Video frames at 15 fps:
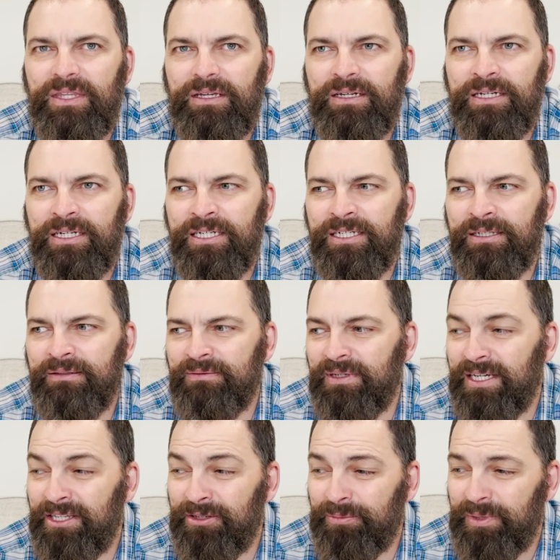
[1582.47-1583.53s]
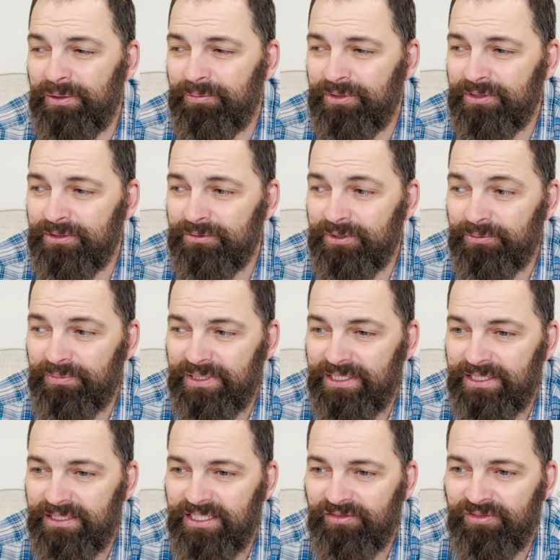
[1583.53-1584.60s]
Other people would
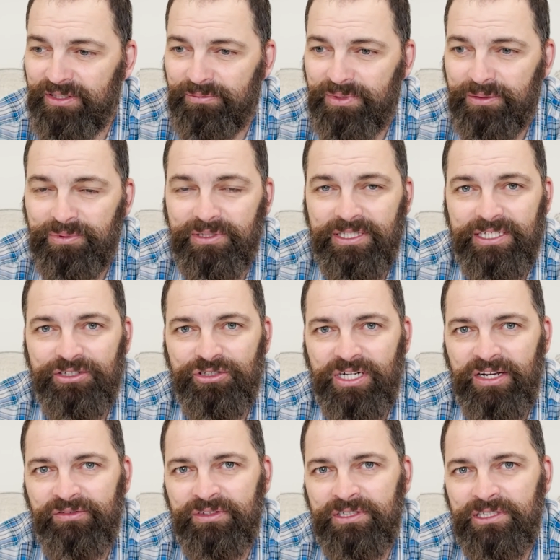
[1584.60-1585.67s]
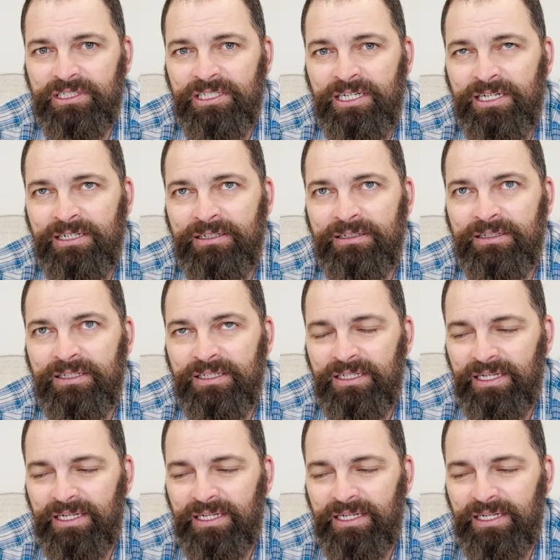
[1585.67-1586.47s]
be definitely people that travel a lot